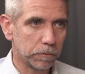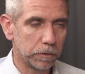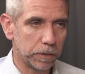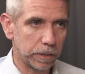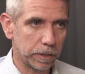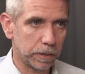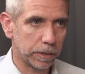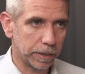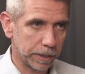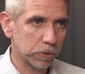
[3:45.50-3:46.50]
the
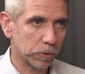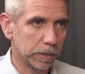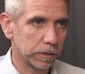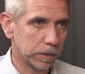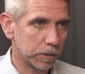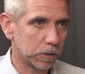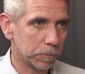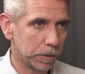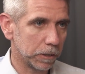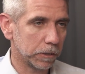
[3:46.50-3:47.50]
initial thing that needs to
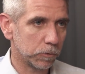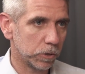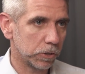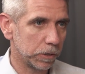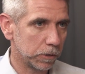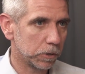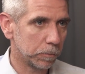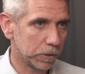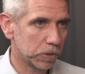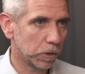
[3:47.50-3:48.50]
be done is Russia needs to
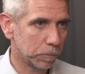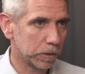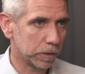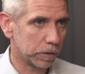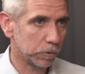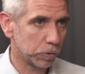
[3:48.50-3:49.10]
be stopped in